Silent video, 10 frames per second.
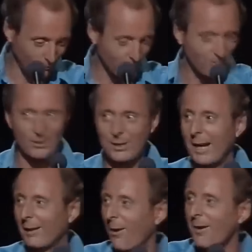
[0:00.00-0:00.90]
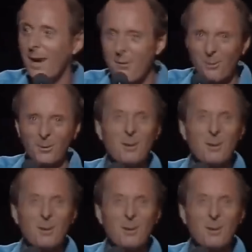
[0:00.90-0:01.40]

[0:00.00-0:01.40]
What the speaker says: Oh, this wouldn't take long, eh?